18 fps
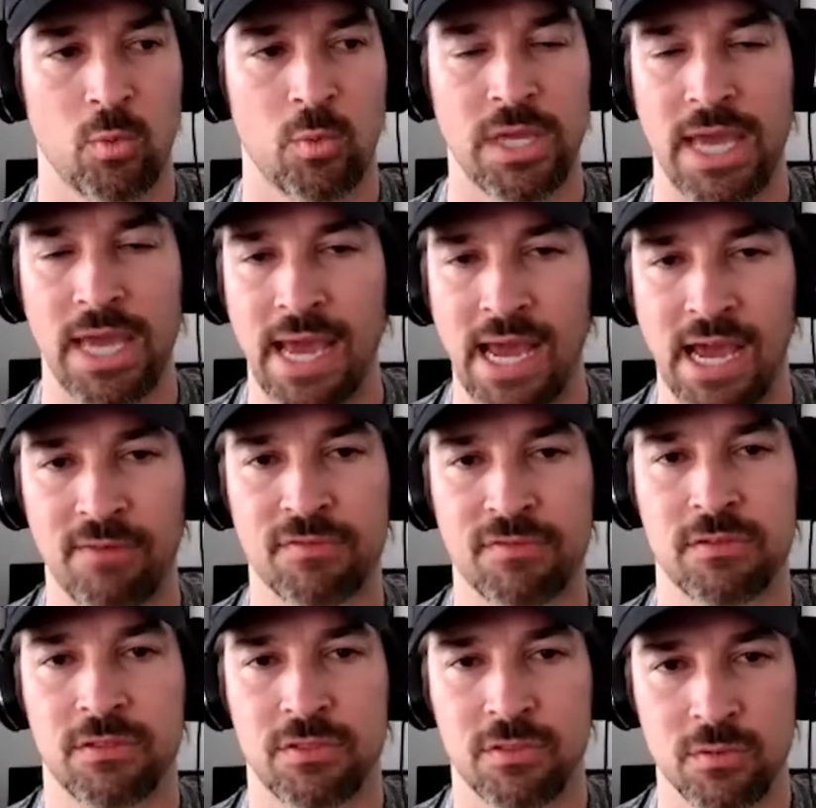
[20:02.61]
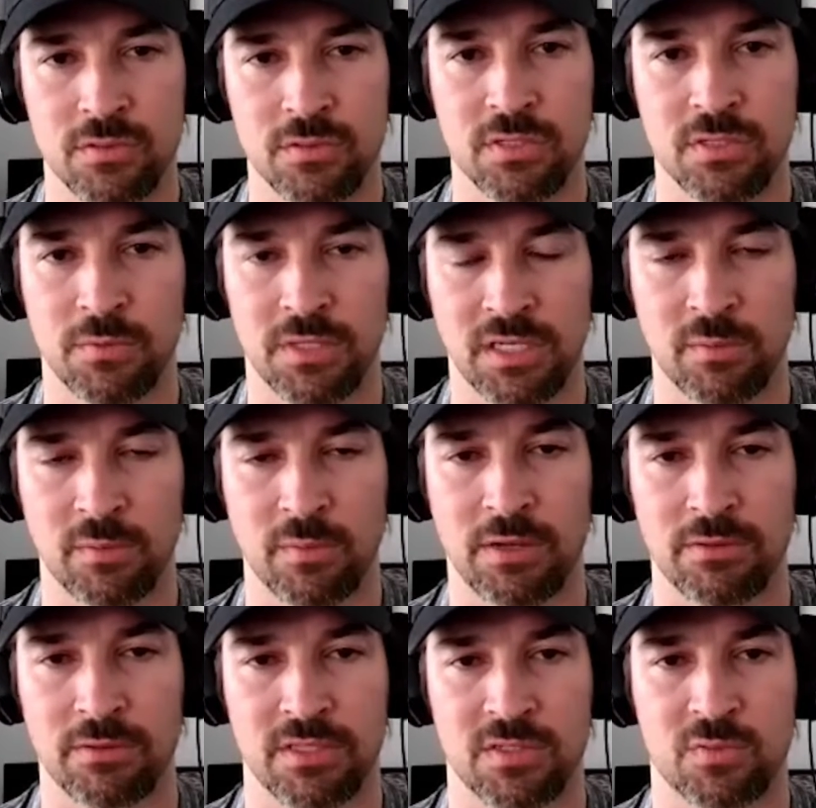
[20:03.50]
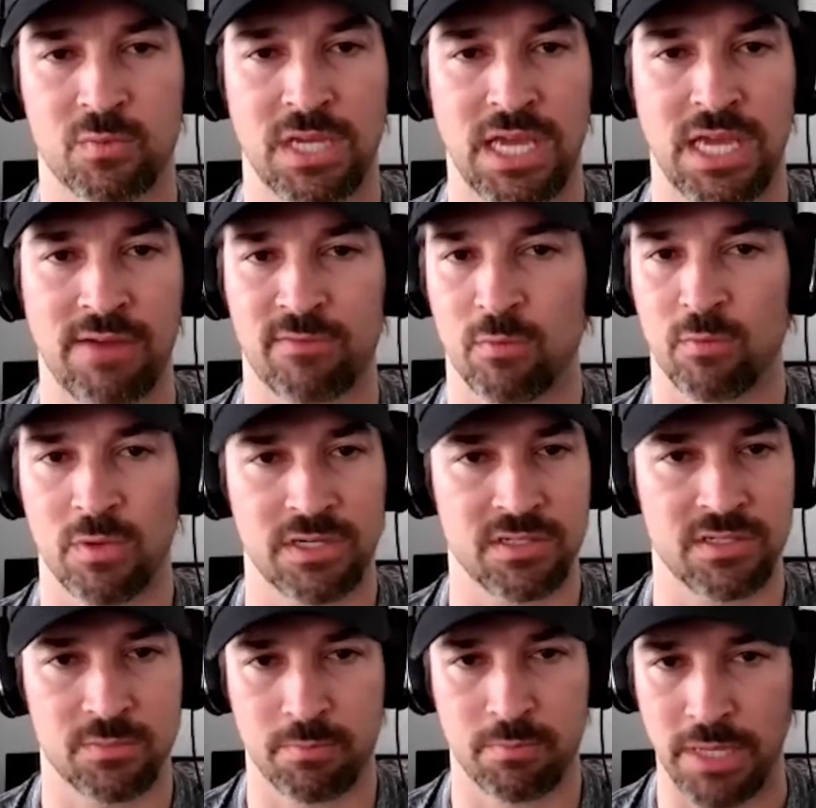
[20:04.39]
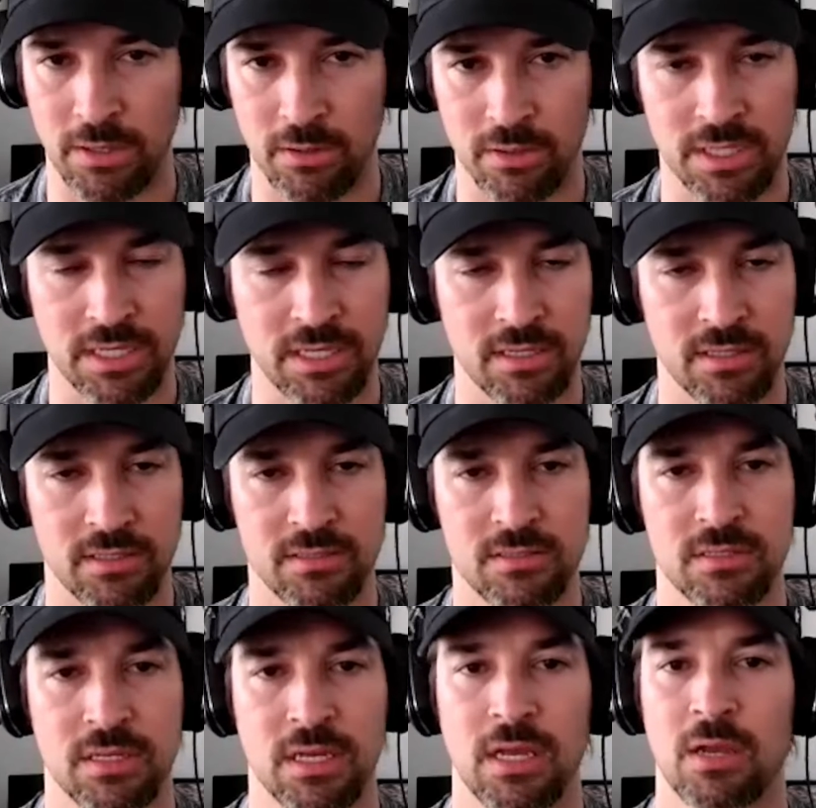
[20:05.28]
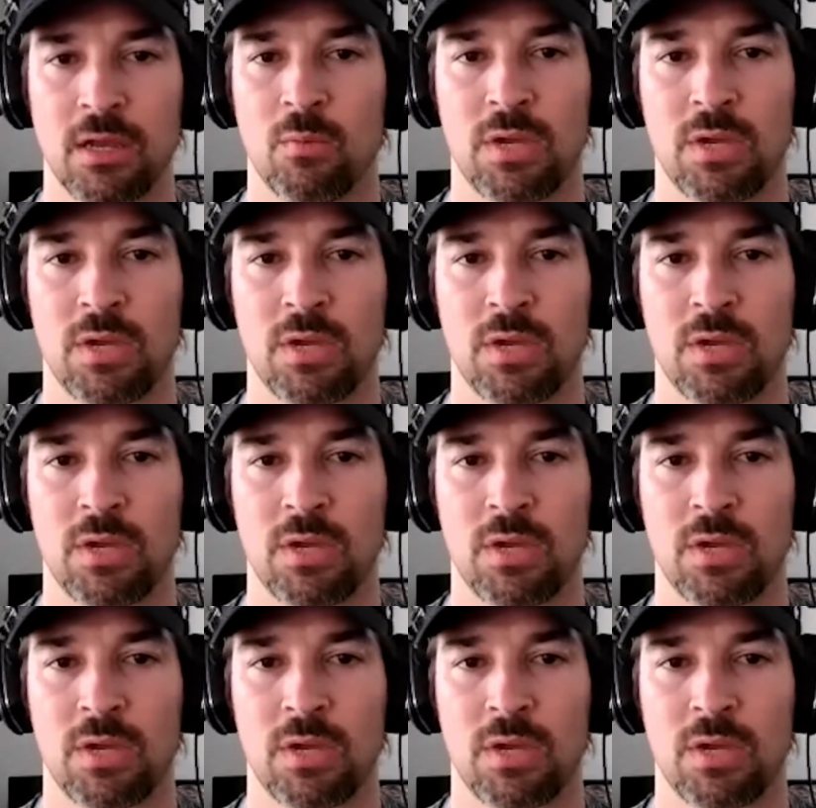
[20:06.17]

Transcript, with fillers: We have to do something about this. We have to raise better kids.